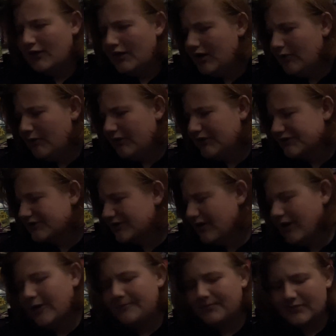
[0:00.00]
Anyways,
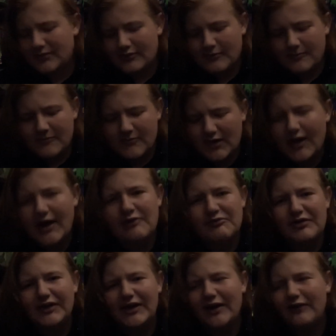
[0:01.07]
yeah, I
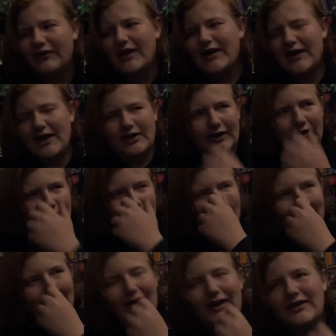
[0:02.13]
really didn't like how that,
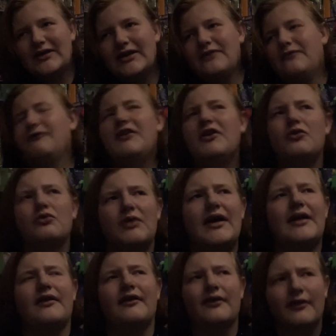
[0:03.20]
that, it didn't feel
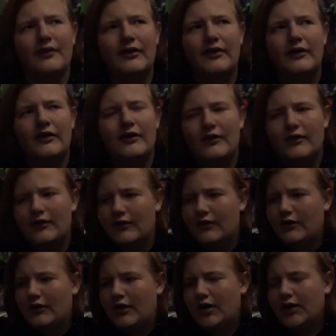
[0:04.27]
right.
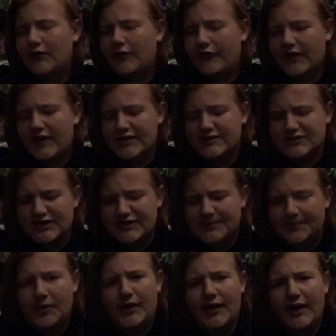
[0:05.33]
Another thing is, this
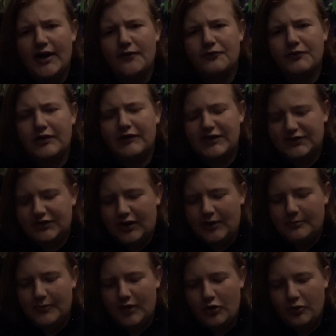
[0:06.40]
book had a really
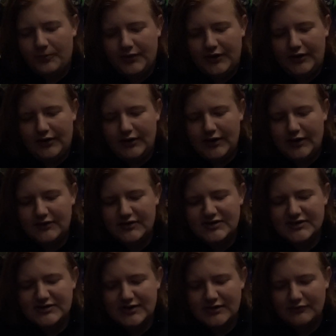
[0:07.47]
dumb opening. Now,
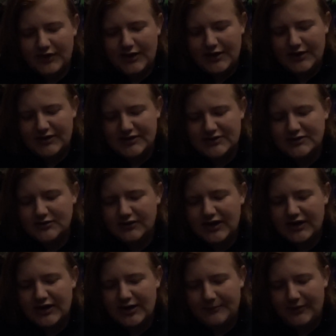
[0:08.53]
this isn't like, this is
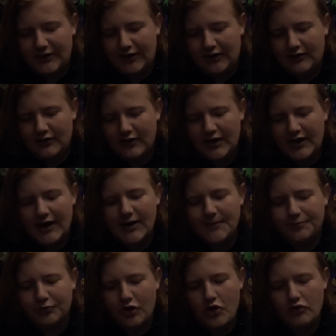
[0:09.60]
only a nitpick. It had a
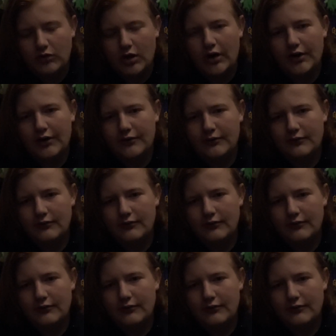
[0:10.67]
prologue.